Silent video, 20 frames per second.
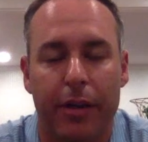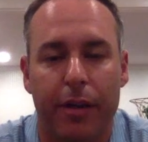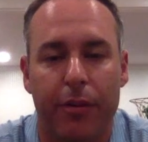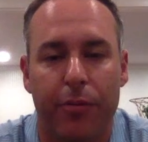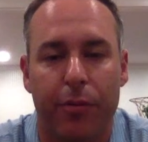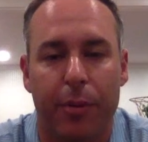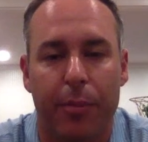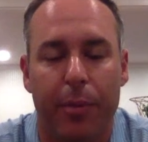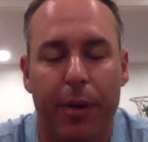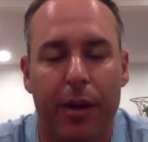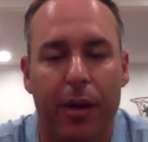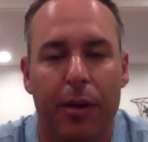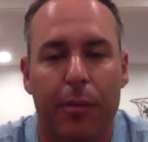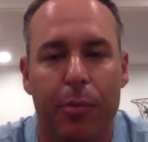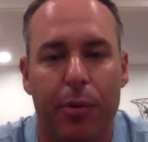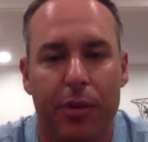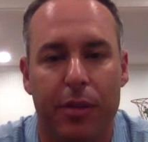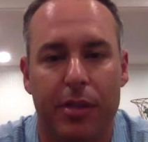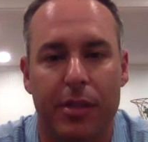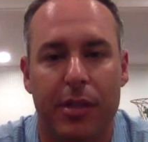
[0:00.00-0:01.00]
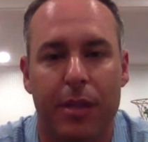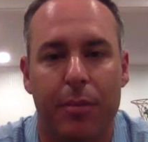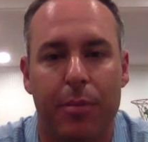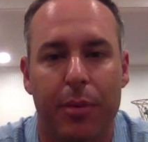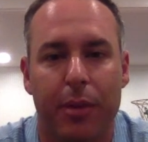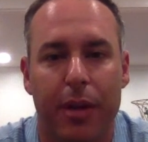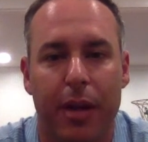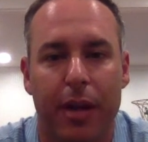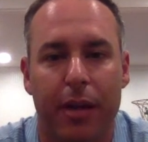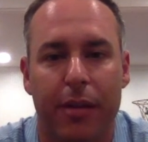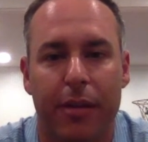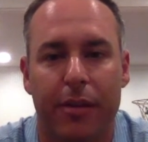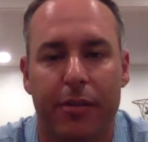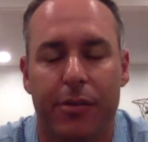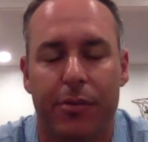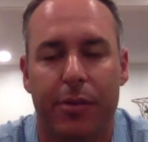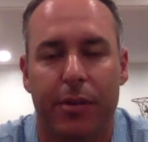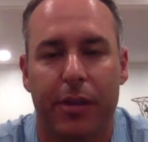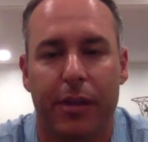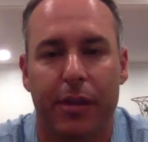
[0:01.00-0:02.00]
If we pair up with a CPA
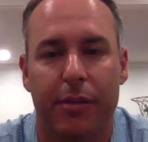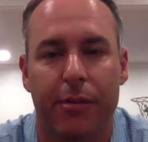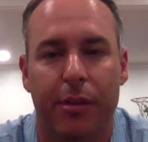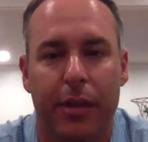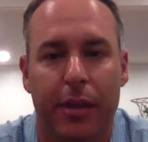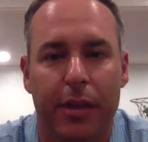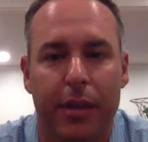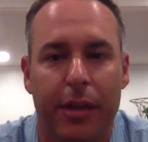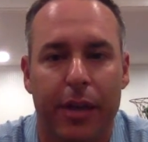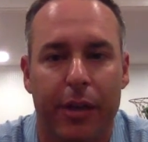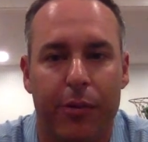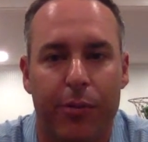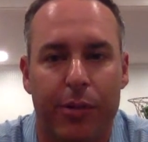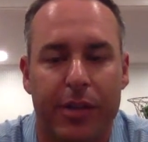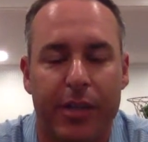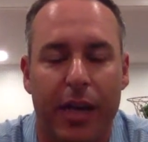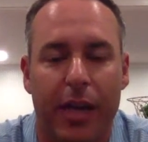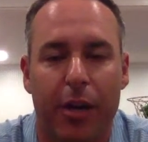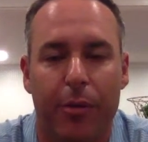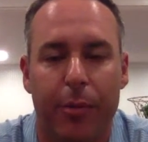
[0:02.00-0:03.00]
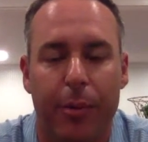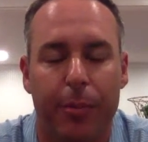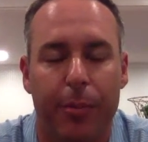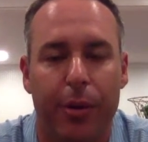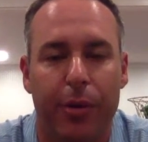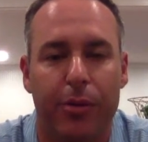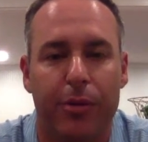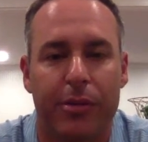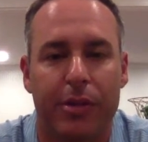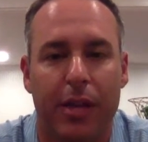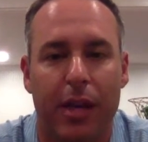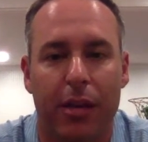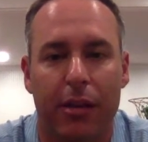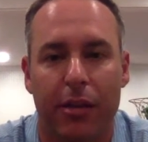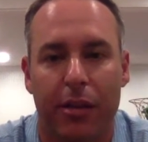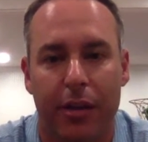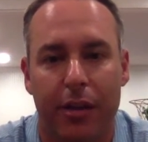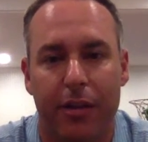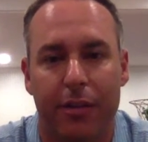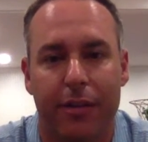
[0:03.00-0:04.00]
that's really in retirement mode, is not
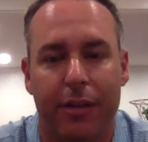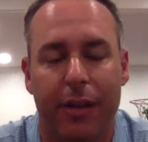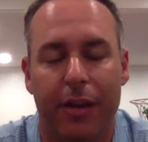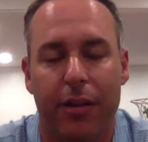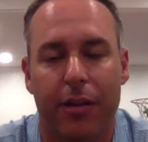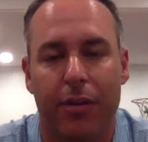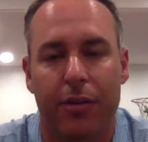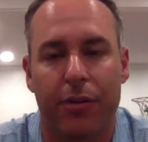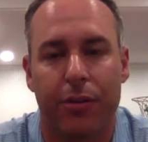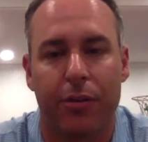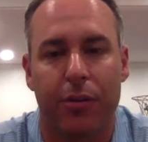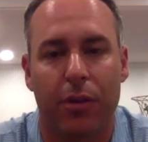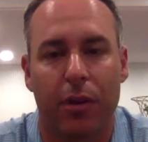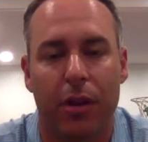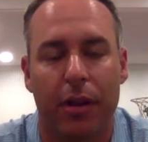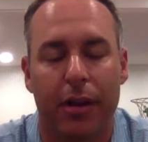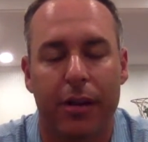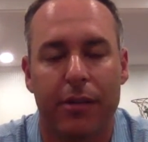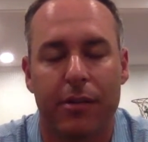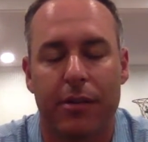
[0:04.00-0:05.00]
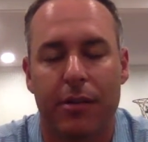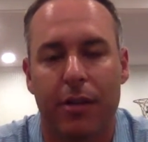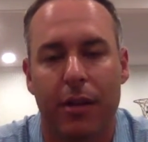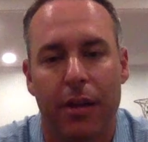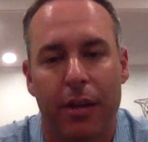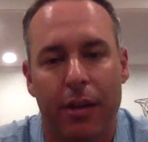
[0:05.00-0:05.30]
looking to take on new clients,